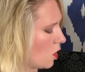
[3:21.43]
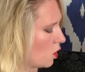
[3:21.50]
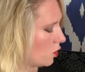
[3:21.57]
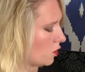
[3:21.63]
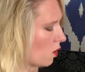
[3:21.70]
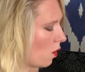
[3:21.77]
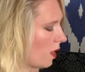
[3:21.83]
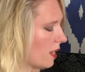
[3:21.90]

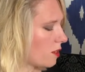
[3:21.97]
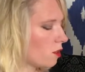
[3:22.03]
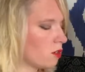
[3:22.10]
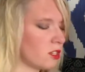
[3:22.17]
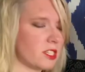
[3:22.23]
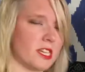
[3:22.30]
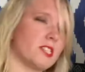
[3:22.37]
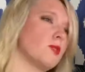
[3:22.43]
So in
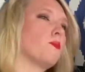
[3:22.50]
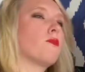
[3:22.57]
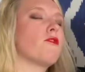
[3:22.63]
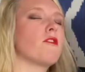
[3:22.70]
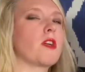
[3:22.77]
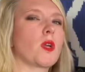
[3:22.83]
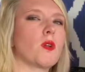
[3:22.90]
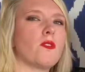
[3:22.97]
order to
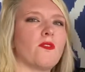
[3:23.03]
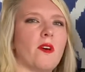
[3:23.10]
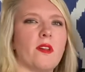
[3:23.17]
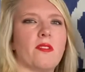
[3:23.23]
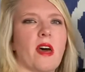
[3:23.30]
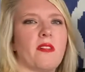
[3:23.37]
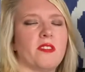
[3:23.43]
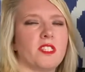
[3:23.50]
prove
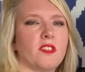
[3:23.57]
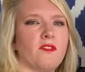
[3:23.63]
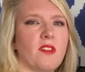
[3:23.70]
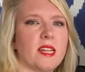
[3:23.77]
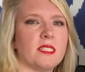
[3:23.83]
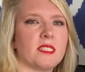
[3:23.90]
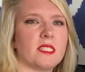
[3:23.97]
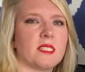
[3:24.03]
that the
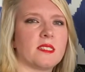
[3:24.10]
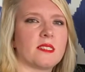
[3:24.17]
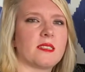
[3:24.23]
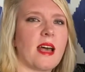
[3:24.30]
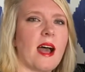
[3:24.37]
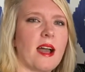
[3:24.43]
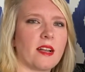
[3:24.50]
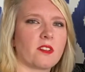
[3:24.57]
defendant's
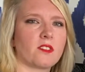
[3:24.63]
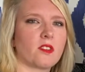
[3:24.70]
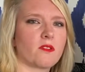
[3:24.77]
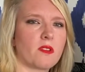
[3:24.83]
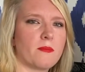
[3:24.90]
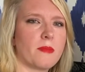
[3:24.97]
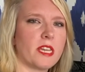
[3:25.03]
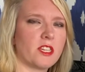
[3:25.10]
act
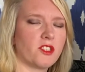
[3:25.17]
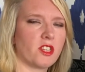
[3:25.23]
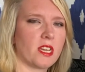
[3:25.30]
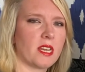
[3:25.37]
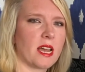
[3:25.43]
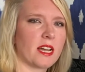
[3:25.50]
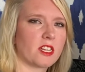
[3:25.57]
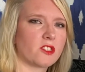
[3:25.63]
or
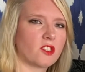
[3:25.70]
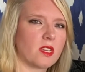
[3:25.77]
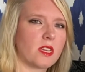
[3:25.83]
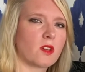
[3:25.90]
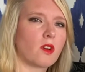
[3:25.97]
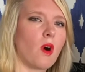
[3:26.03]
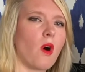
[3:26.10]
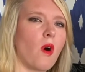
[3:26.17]
omission actually
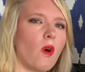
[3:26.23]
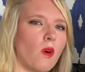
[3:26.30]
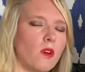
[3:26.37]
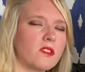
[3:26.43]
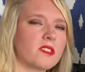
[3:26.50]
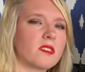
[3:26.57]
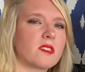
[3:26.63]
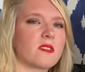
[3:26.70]

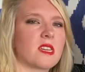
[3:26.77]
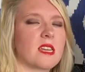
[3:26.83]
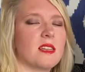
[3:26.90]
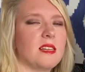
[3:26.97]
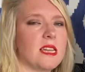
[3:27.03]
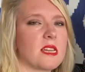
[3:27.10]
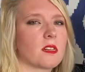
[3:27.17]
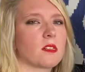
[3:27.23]
caused the
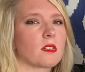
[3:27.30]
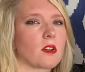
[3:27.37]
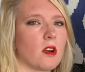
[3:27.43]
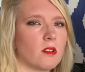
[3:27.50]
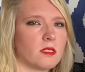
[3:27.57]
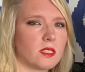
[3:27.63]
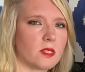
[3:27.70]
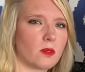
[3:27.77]
illegal
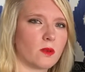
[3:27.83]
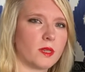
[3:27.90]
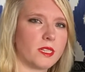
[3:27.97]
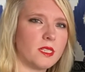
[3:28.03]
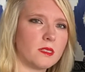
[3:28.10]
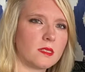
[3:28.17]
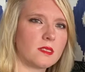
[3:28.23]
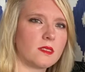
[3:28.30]

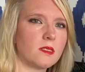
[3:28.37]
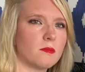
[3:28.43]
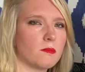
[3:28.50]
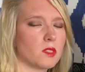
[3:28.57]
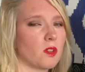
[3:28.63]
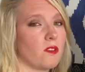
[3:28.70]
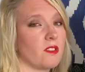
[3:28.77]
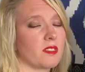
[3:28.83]
consequence,
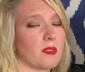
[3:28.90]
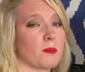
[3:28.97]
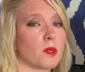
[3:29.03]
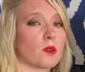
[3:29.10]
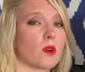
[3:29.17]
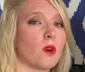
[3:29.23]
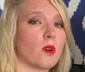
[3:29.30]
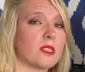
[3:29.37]
so for example,
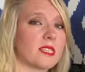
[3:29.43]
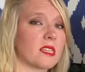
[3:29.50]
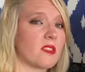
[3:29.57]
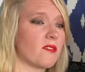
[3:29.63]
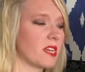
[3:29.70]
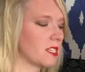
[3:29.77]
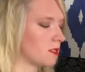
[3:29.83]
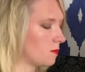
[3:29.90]
causing the
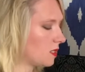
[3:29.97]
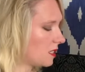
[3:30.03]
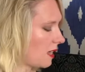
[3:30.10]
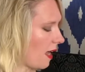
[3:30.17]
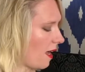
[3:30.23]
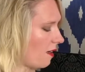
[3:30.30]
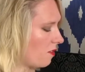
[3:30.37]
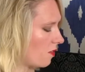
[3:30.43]
victim's
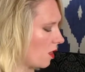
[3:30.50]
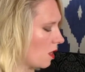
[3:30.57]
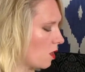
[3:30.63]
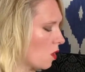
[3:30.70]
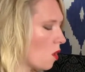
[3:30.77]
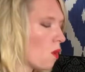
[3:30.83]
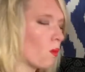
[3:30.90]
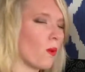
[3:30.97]
death,
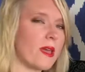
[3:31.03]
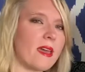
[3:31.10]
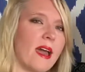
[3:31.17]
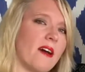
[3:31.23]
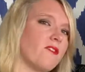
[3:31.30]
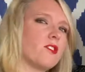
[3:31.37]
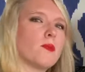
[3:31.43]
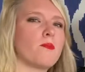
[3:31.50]
we
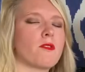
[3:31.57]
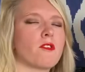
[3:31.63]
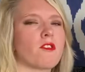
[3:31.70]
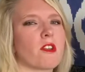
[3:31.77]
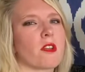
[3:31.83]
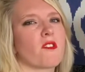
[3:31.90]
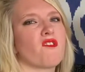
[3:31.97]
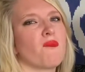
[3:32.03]
have to
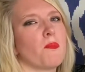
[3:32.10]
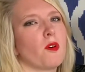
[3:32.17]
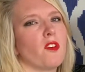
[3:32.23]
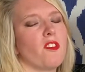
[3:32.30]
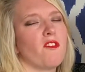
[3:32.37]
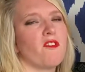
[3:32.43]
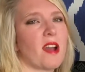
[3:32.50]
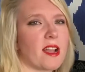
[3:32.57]
prove
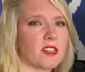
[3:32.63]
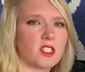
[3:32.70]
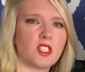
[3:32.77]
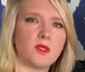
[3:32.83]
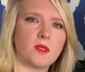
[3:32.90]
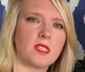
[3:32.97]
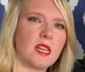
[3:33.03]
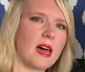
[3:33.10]
both
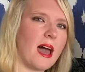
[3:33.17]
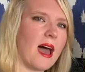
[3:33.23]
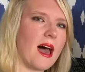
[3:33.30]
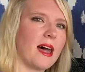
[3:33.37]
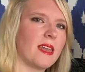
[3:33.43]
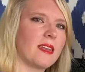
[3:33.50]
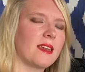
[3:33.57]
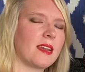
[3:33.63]
factual
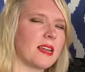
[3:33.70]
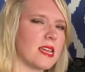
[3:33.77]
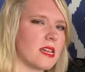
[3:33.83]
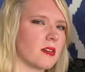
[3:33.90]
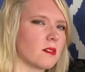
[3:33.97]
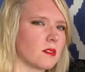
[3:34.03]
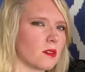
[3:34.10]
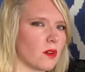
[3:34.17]
and
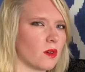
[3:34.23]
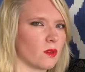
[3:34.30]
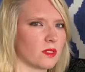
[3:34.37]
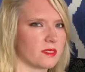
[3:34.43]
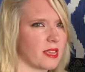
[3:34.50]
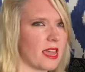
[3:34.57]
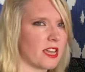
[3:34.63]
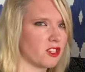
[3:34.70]
legal
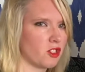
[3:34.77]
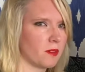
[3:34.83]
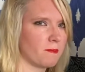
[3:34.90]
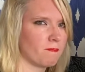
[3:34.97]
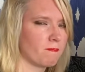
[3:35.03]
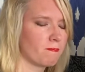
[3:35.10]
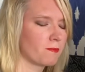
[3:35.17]
causation.